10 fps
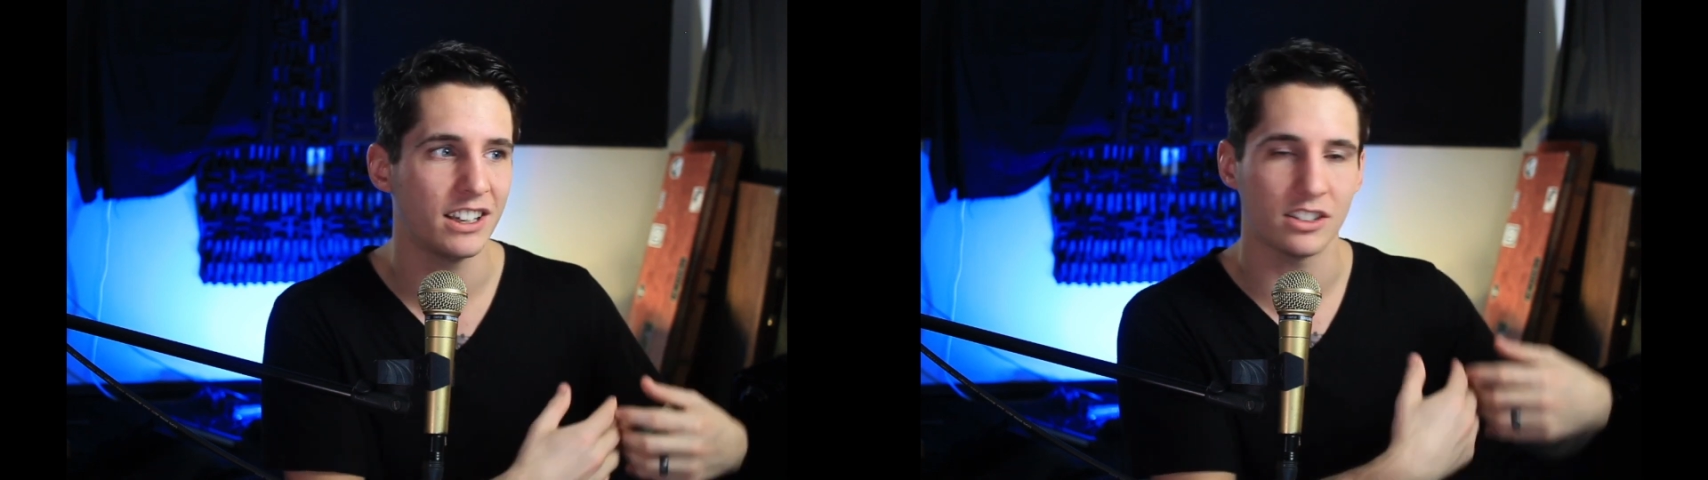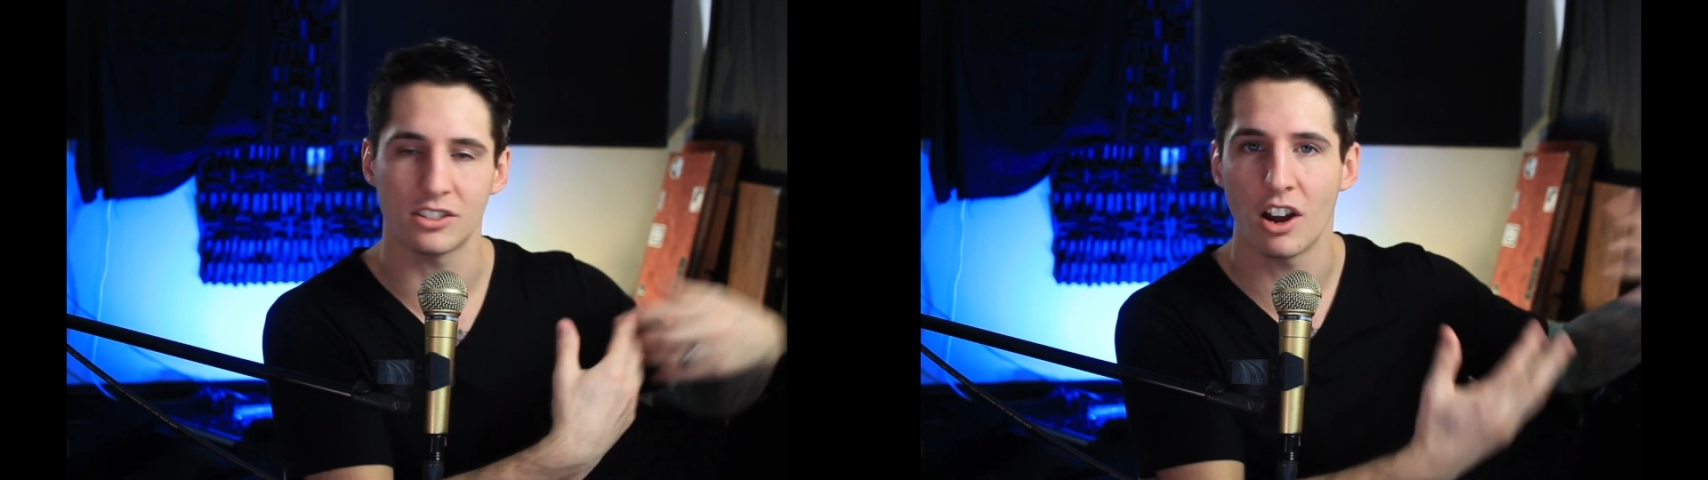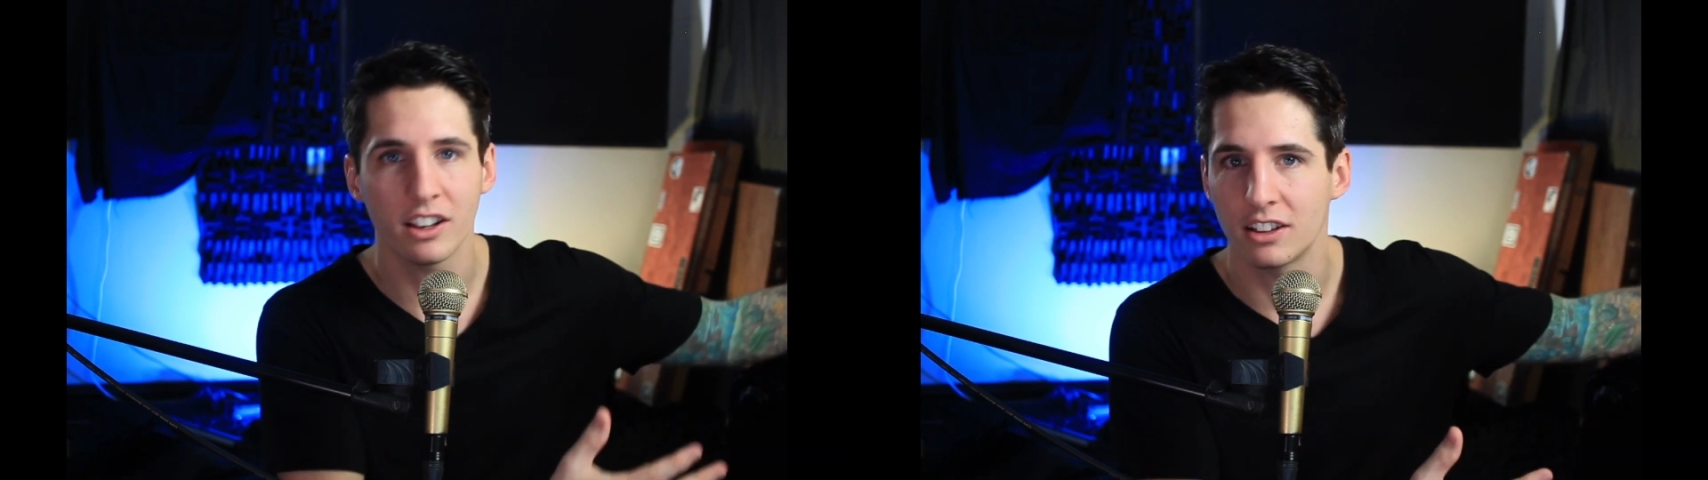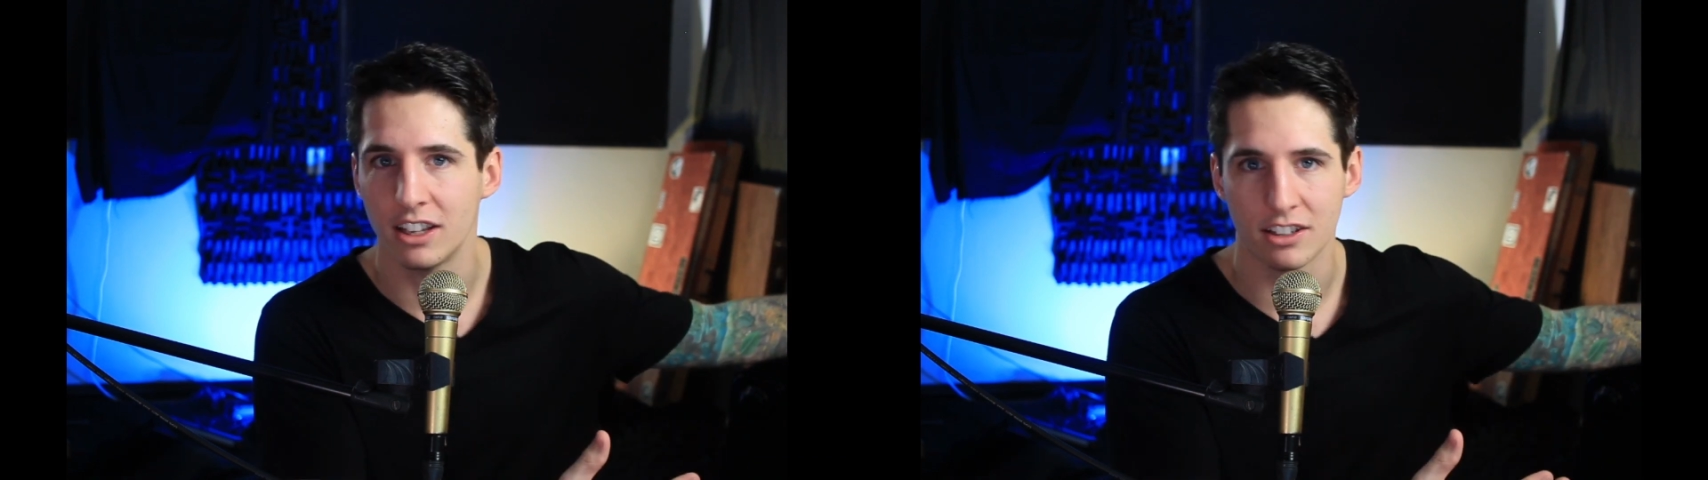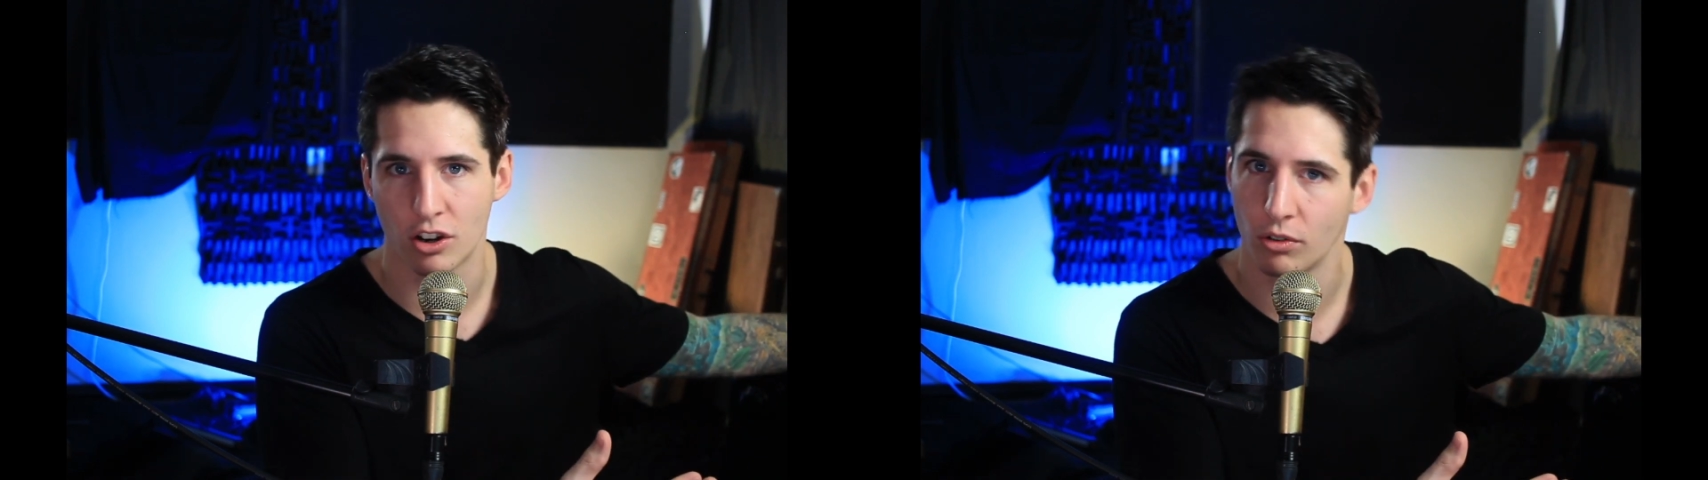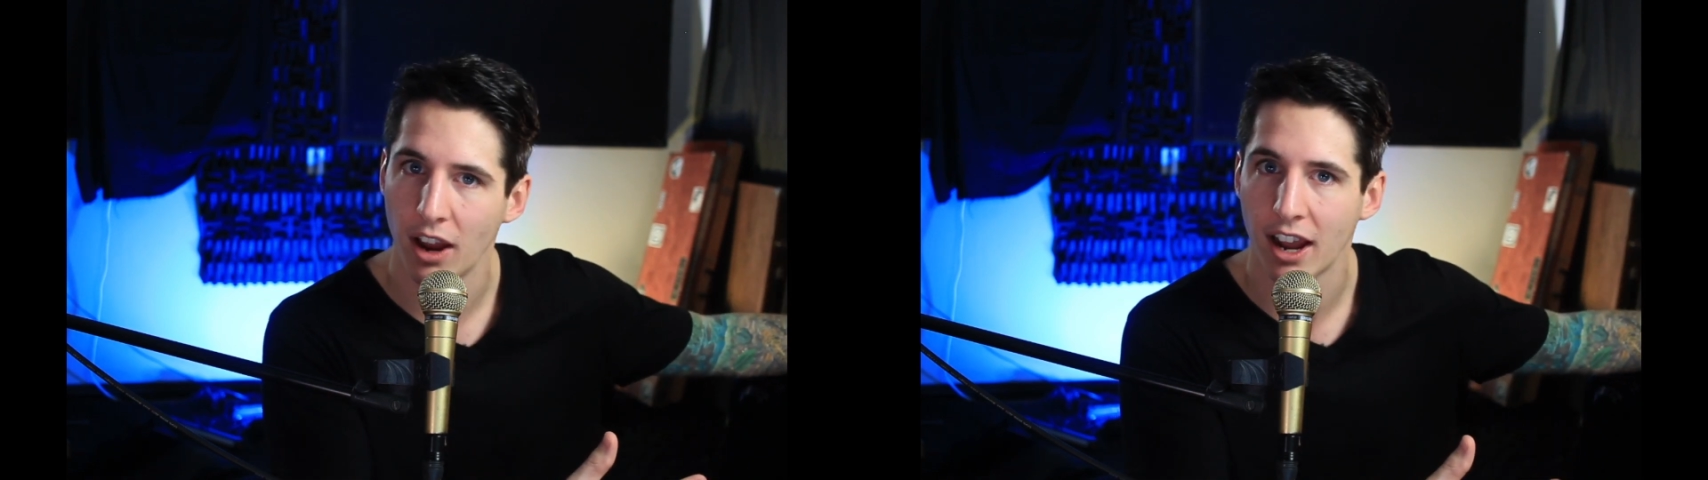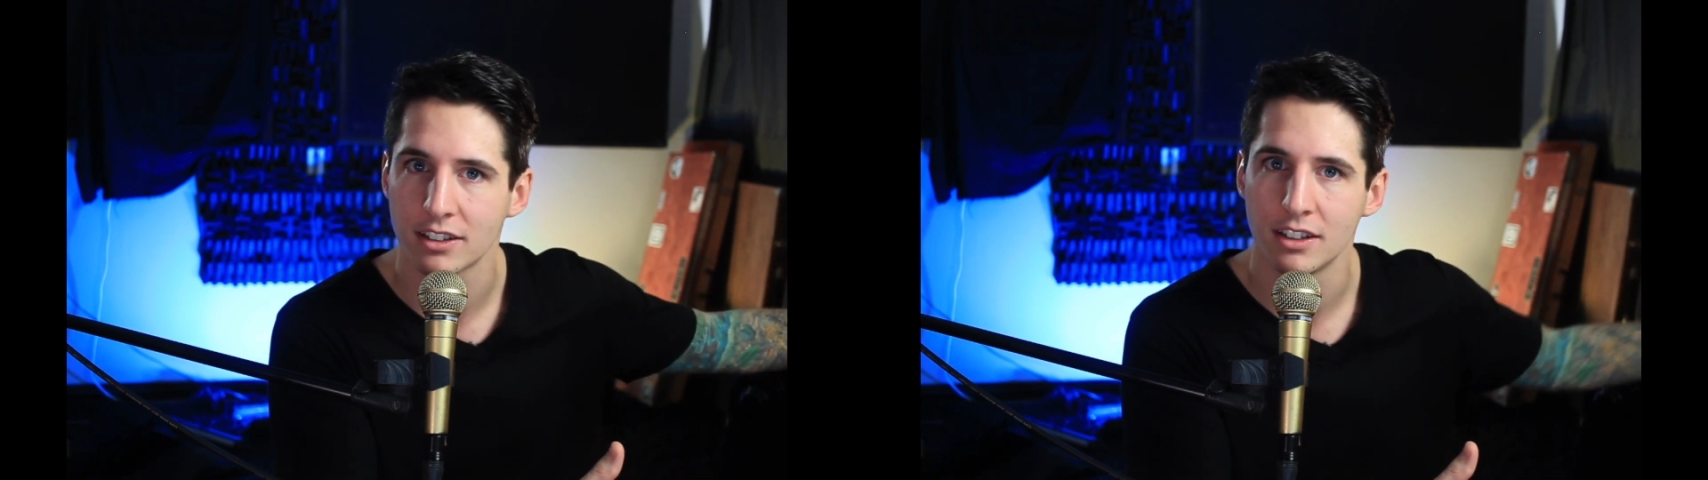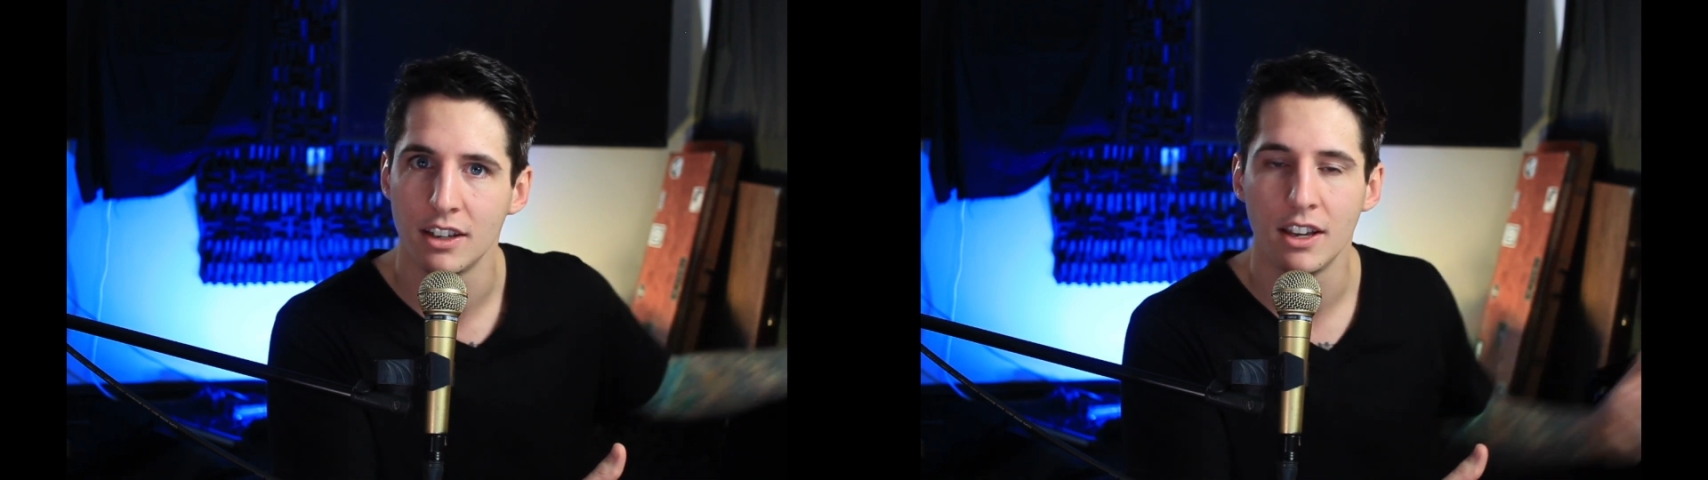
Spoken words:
sonically it's correct.